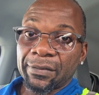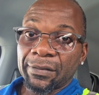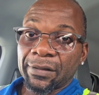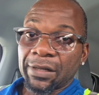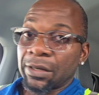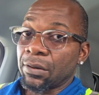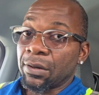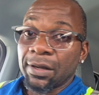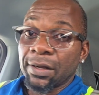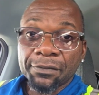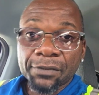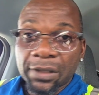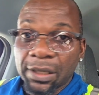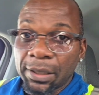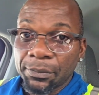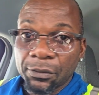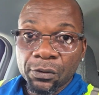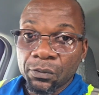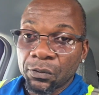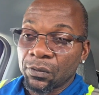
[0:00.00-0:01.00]
I don't have
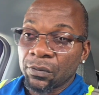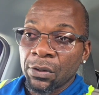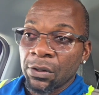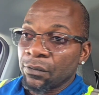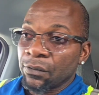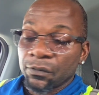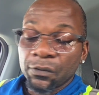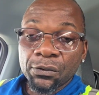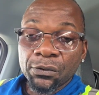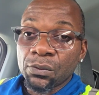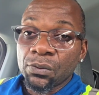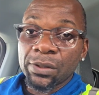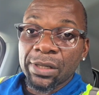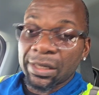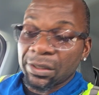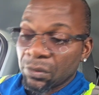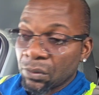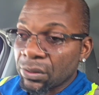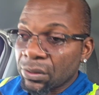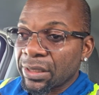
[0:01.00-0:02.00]
time to do that,
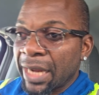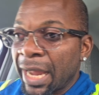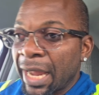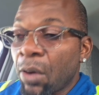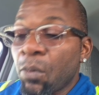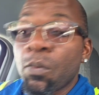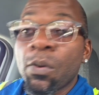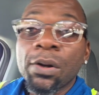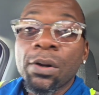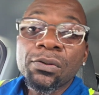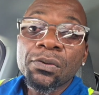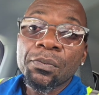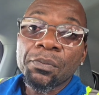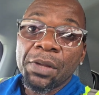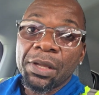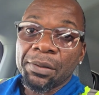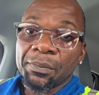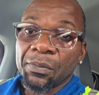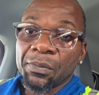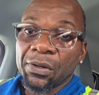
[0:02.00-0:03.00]
because I want to
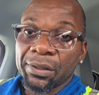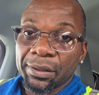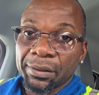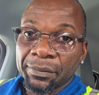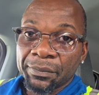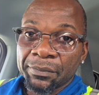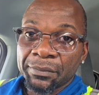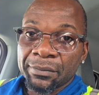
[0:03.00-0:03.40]
make money.